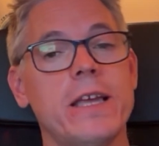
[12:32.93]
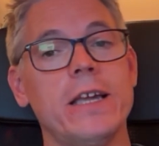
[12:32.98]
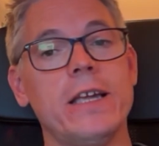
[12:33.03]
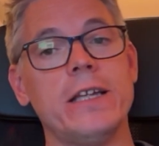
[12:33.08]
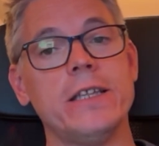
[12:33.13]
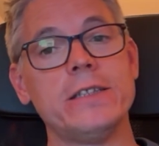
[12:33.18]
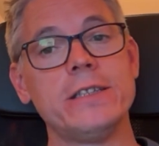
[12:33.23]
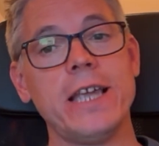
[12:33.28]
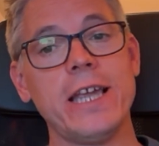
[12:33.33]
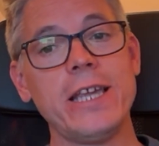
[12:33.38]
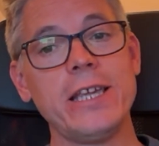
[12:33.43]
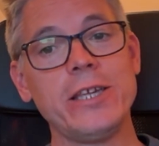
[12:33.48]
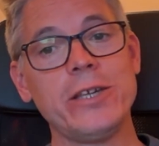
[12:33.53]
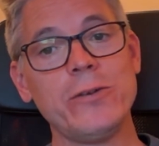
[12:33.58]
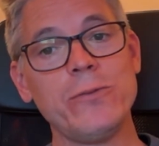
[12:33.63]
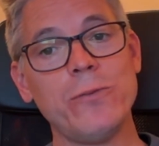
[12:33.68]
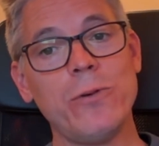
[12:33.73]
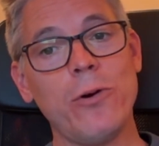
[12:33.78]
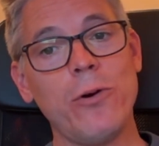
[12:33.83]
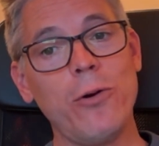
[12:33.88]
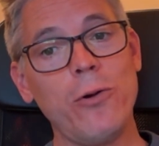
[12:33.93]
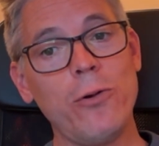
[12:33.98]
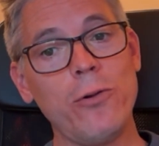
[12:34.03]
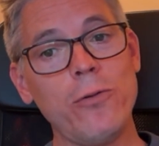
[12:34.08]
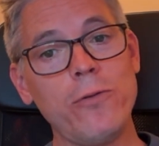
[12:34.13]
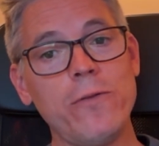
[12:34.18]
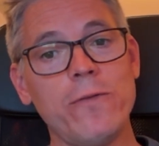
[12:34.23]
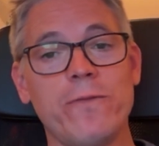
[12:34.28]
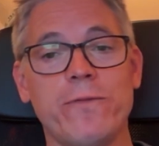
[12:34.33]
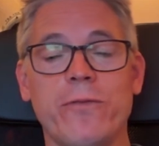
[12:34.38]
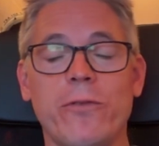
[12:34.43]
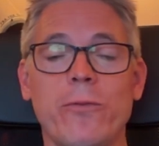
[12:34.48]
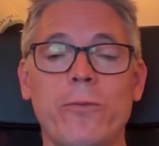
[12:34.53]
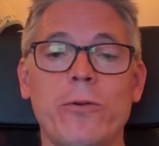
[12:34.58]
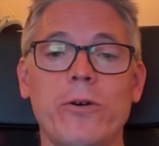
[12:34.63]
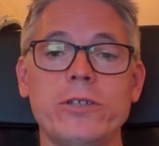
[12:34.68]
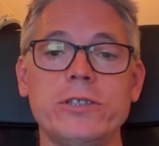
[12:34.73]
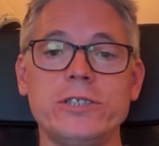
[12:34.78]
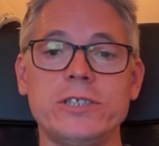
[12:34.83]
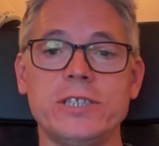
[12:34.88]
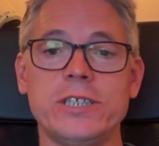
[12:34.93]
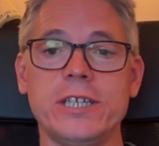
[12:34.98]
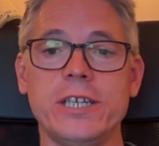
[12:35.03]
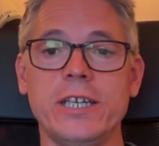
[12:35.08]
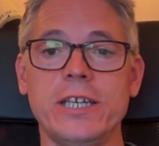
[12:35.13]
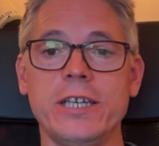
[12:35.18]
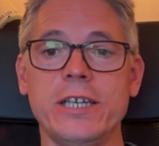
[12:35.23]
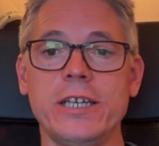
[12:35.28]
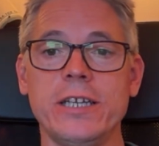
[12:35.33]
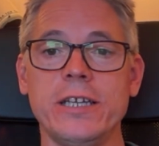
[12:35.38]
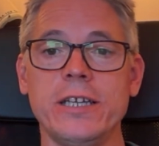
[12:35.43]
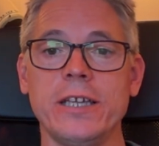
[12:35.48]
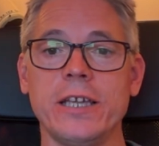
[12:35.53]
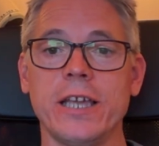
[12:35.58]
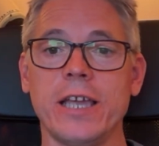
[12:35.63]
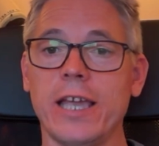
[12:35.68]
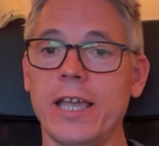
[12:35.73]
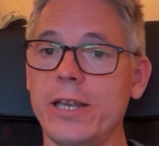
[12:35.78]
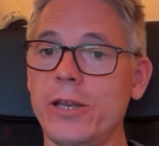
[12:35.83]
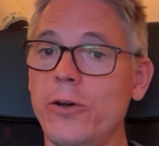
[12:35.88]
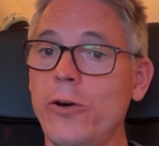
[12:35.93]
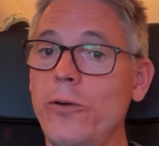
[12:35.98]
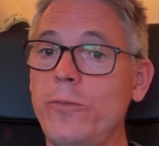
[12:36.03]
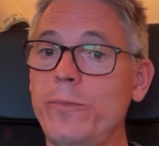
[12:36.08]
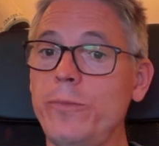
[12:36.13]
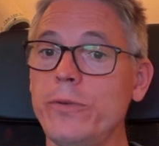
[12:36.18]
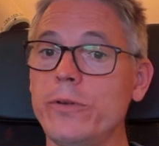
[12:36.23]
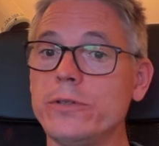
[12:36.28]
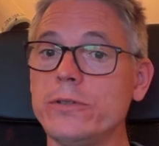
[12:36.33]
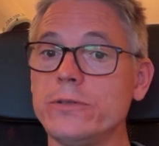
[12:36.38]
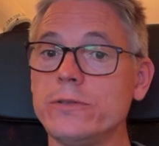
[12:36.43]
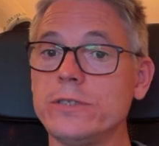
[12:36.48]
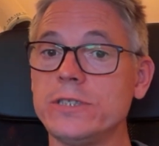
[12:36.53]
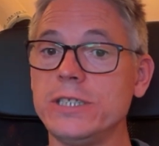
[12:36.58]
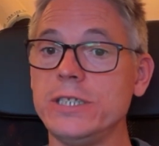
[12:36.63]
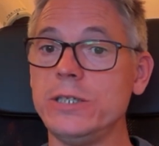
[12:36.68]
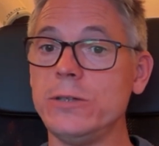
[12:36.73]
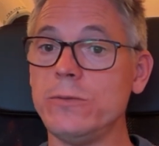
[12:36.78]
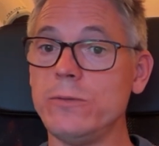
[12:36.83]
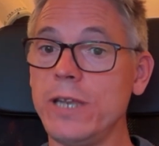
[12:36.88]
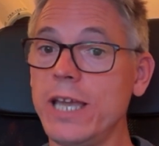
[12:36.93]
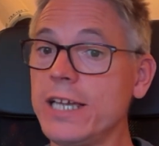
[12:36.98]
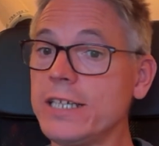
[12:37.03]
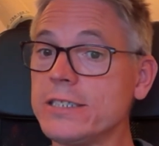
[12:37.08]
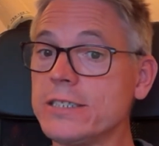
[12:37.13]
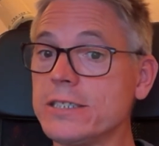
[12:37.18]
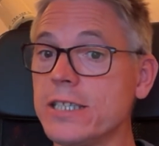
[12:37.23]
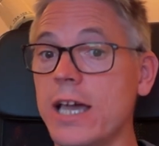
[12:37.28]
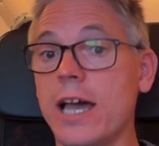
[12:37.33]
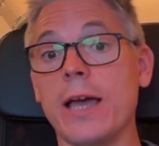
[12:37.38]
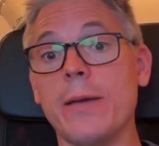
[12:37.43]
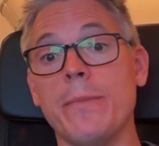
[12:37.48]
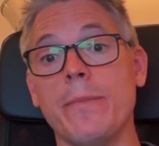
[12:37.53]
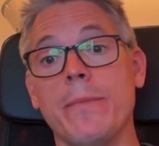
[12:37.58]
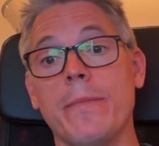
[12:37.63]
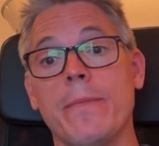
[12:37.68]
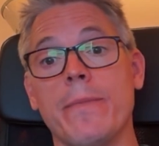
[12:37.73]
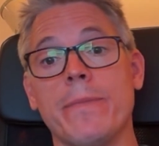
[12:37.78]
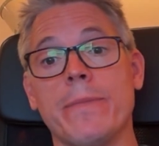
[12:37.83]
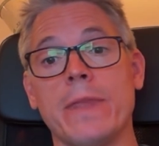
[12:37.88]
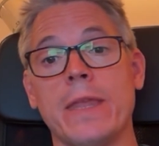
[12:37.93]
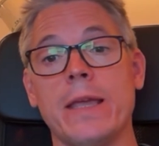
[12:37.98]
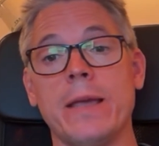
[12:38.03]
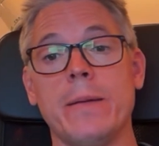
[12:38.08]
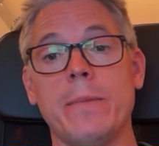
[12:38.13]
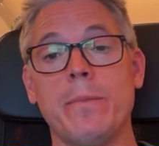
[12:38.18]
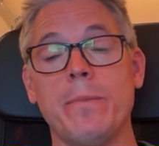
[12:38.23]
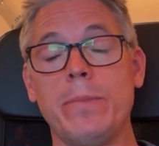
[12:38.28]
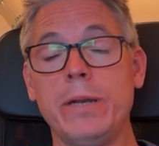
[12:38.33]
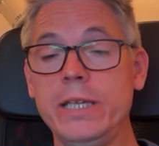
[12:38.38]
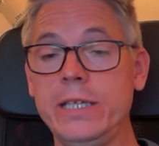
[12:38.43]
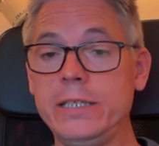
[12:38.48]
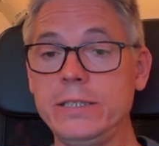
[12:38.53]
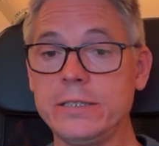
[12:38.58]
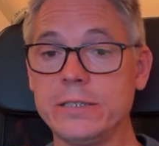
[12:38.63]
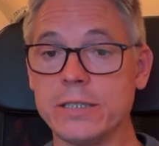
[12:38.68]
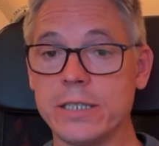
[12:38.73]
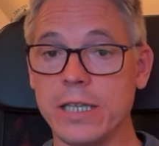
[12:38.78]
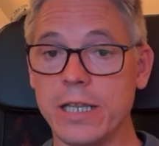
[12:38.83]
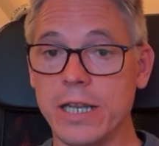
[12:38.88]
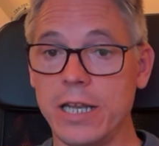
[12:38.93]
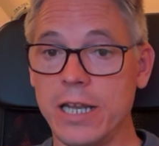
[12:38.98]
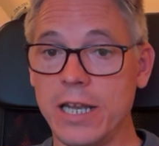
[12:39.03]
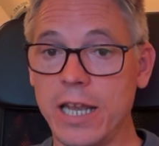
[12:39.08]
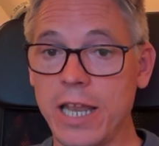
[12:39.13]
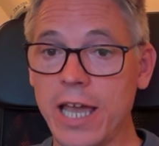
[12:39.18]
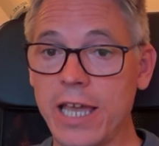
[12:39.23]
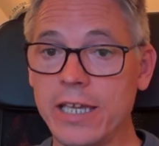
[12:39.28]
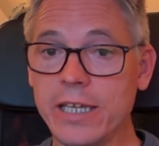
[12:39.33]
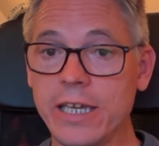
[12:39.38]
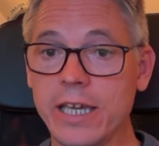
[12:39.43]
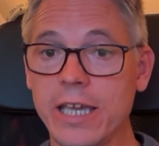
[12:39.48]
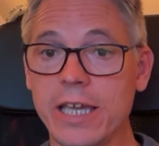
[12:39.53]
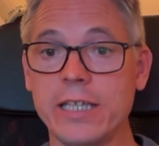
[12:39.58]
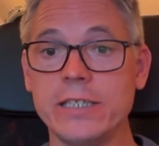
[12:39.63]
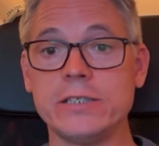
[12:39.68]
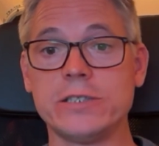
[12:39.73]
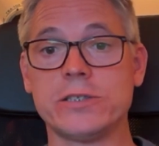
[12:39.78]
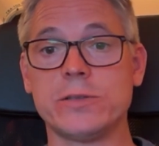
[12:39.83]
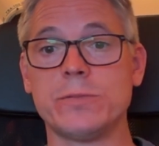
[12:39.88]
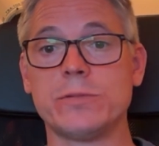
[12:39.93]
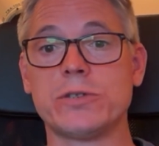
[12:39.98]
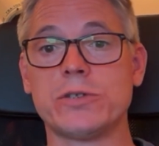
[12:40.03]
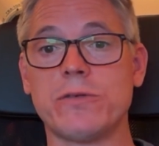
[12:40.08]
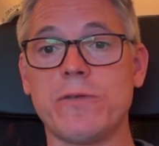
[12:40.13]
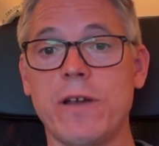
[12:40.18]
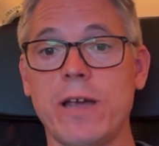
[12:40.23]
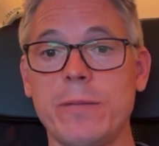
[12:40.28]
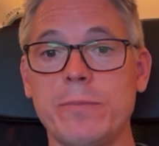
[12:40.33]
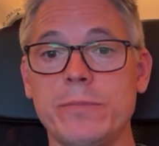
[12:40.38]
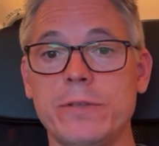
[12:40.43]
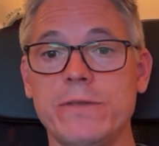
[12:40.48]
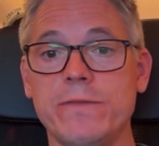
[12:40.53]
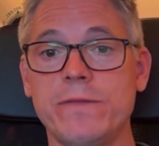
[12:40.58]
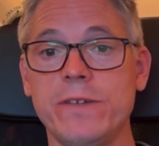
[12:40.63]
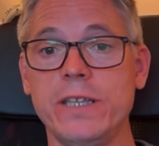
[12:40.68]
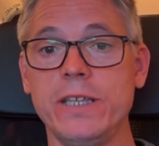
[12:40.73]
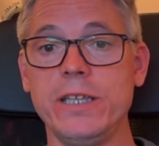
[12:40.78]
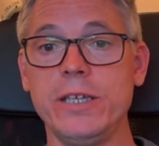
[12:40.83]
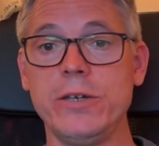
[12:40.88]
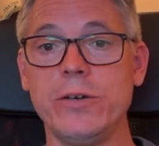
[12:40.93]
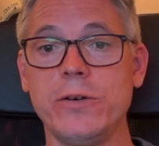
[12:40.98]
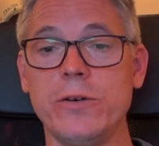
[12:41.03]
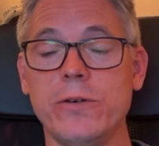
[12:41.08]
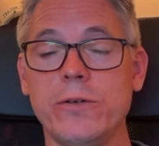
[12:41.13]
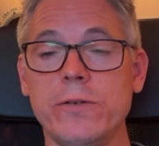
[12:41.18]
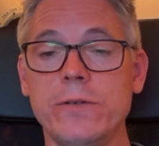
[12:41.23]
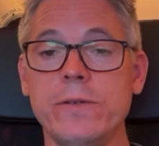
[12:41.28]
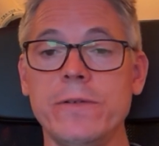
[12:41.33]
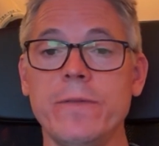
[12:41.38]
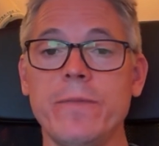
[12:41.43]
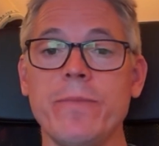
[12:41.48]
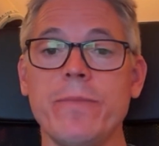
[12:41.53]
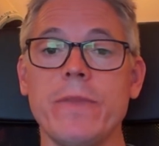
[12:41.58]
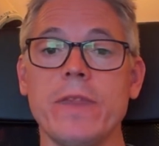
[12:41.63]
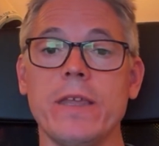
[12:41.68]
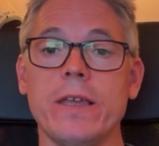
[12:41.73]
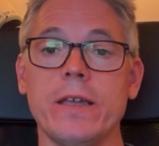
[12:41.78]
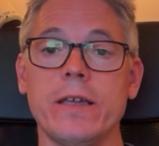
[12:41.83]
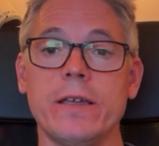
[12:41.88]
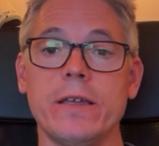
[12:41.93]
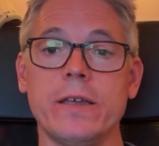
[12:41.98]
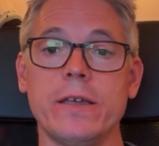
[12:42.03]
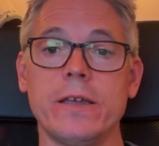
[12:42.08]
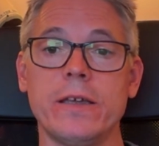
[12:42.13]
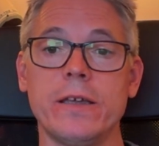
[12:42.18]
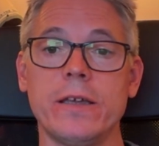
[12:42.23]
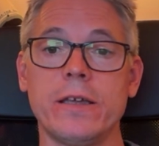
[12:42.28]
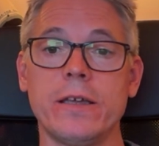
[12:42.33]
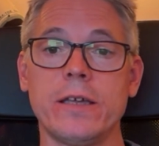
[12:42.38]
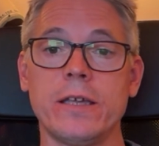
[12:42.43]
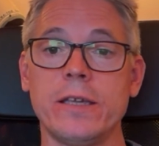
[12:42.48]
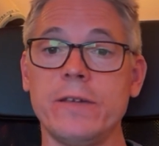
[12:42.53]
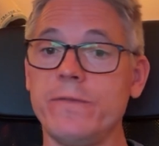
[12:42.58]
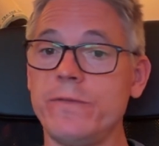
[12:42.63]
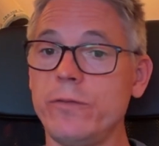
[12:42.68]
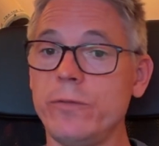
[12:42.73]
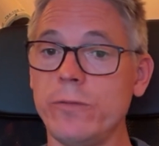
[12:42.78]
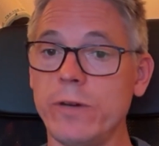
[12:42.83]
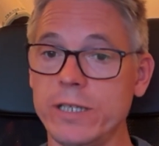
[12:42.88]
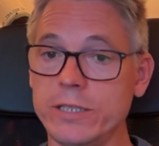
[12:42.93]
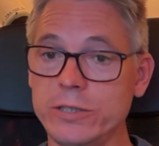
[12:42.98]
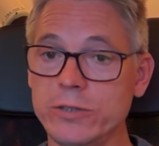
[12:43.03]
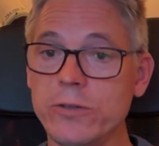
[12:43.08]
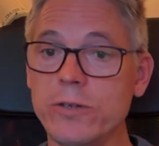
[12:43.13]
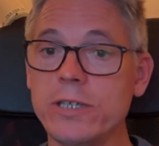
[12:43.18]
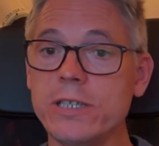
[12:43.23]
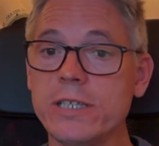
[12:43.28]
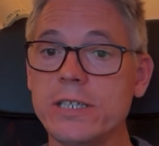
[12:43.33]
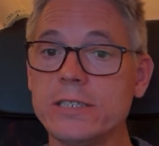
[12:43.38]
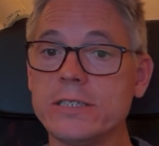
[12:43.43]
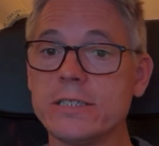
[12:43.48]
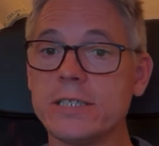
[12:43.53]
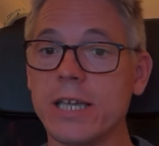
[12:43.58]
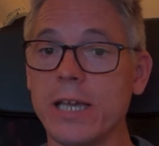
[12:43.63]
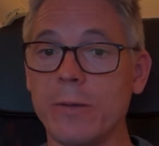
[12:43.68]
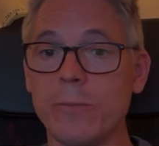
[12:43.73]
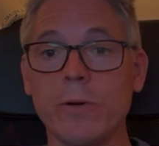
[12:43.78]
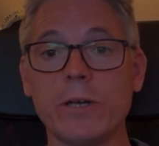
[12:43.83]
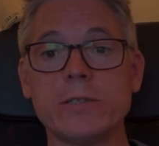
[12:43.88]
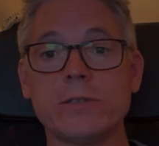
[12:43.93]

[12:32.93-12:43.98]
Thank you all for watching and hope to see you next time. Please like and subscribe the video if you enjoy this and want to